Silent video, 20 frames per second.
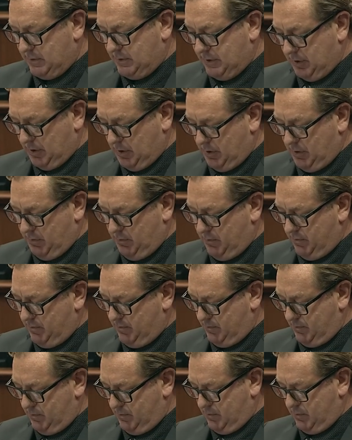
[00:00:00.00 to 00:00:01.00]
to whom,
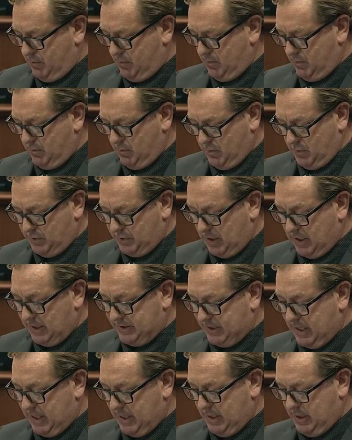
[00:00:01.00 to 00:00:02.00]
shall I
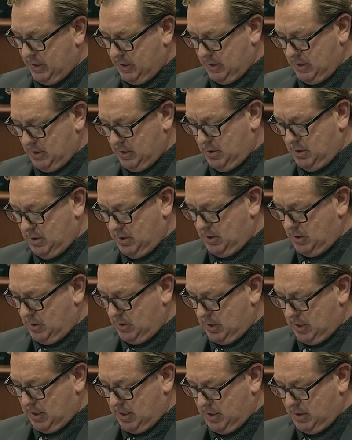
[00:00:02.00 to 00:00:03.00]
say,
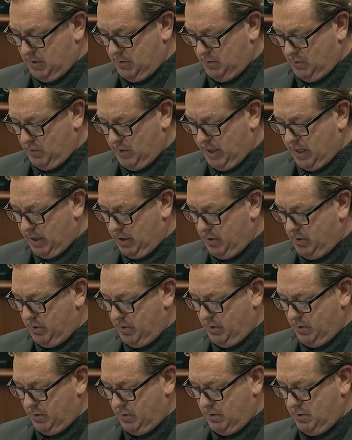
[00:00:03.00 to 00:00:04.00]
we
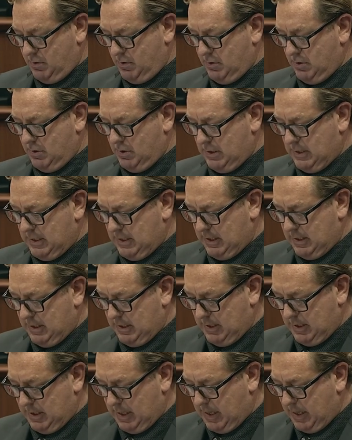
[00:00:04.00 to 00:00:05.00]
owe
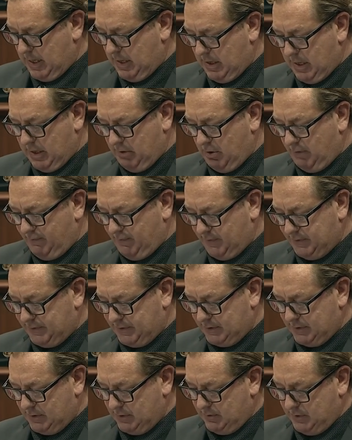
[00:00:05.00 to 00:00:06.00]
our
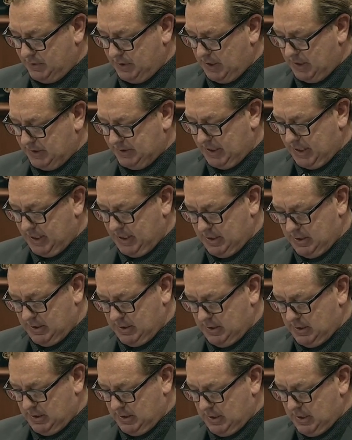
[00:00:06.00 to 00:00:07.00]
office, shall I say.
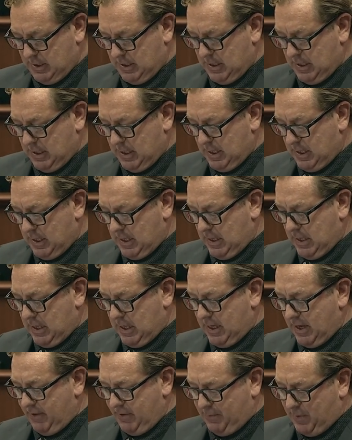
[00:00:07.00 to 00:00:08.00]

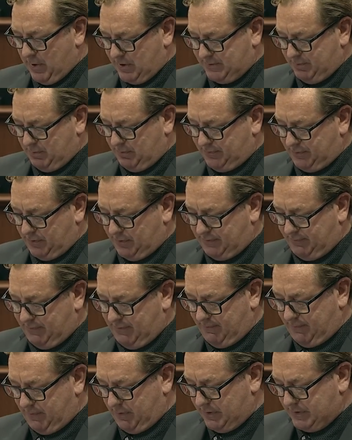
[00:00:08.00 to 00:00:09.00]
Another possible source of
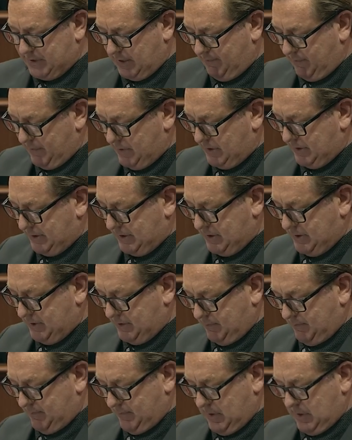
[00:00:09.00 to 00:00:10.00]
influence over the
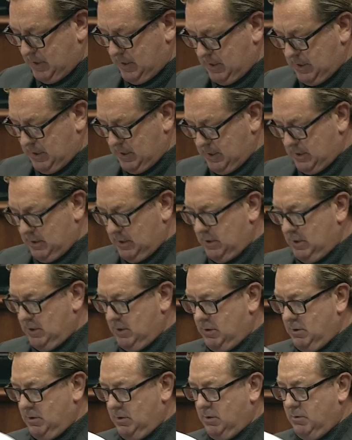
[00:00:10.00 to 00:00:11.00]
decisions of
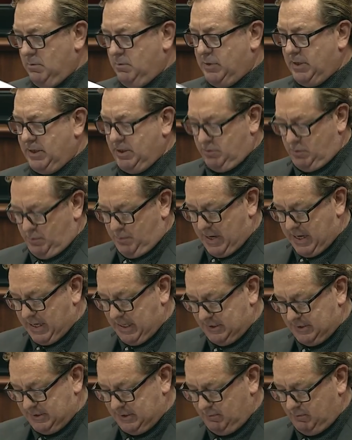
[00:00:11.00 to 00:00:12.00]
political
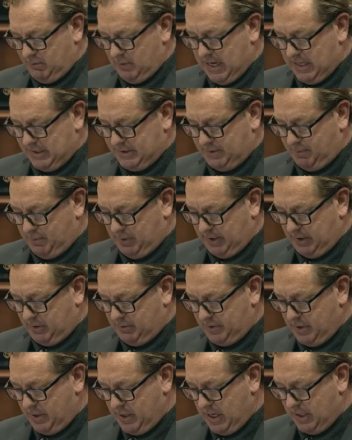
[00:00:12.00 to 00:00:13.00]
parties relates to
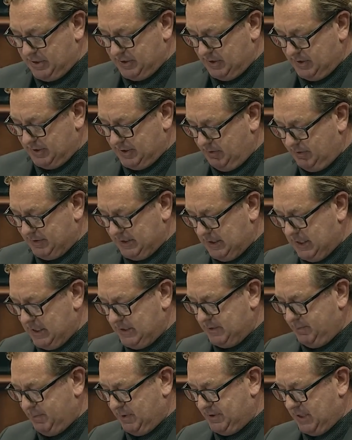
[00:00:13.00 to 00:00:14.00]
political donations. There is at
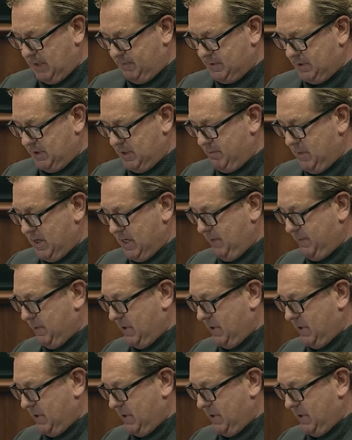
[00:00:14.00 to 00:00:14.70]
least a perception that money